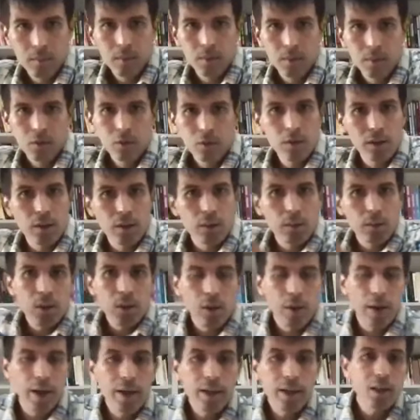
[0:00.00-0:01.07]
so that they would go
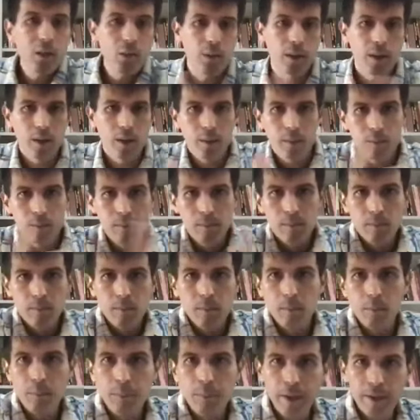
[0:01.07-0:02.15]
anywhere
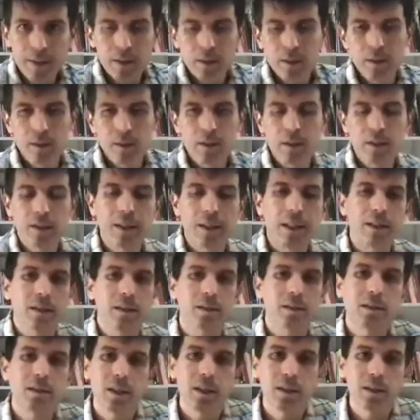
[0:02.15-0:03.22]
but the United
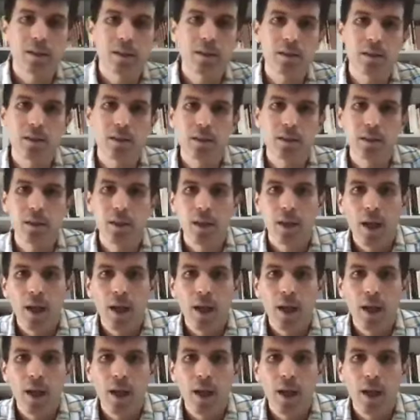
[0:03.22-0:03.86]
States.